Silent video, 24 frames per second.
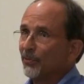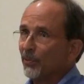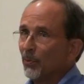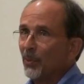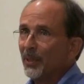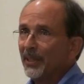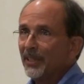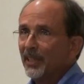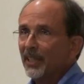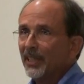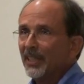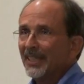For
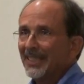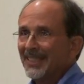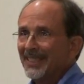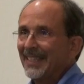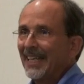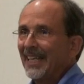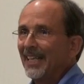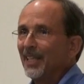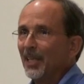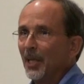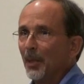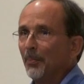one thing,
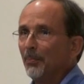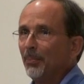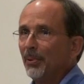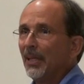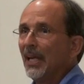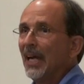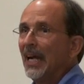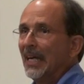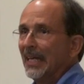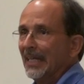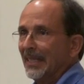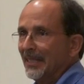setting up
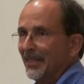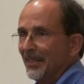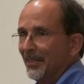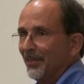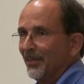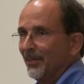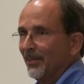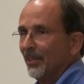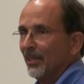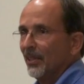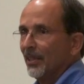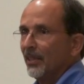
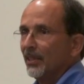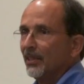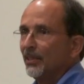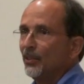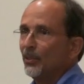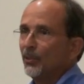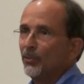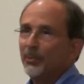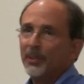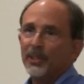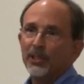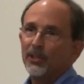plots.
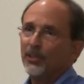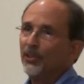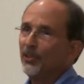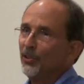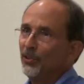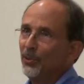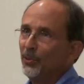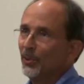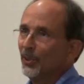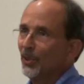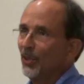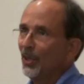We couldn't
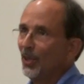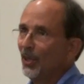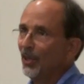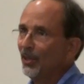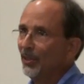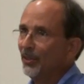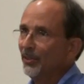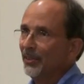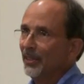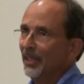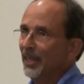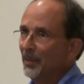do it
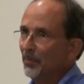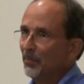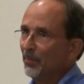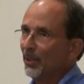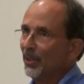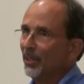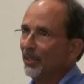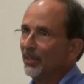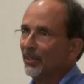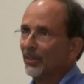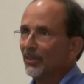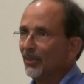all and
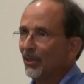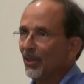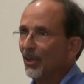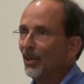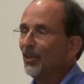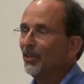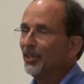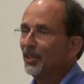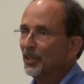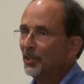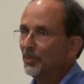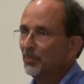burn
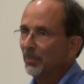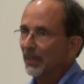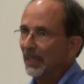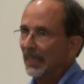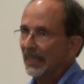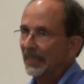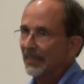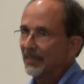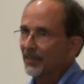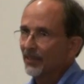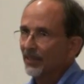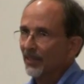all these
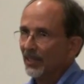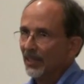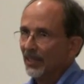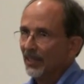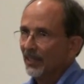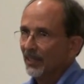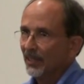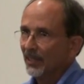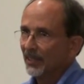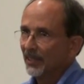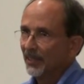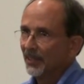plots
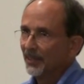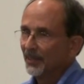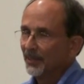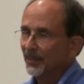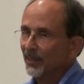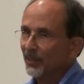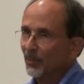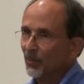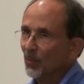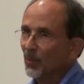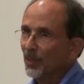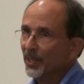
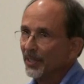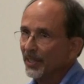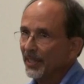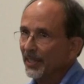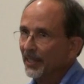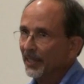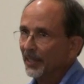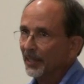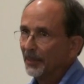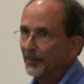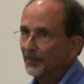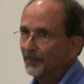in 1
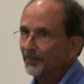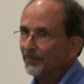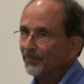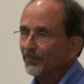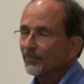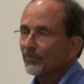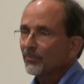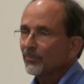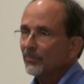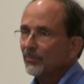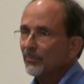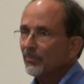year.
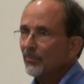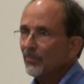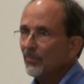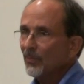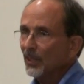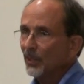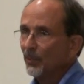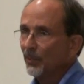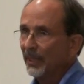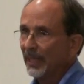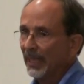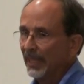
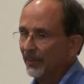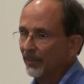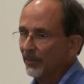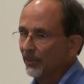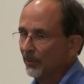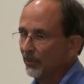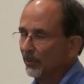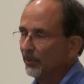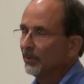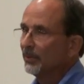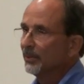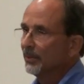We had
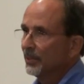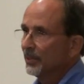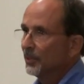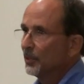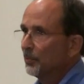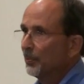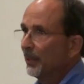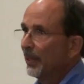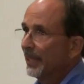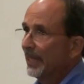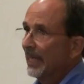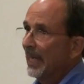to
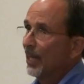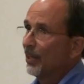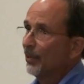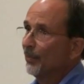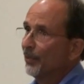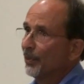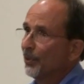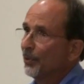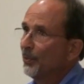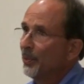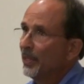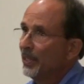spread it out over
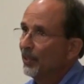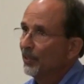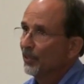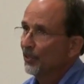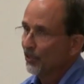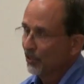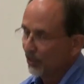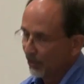3 years.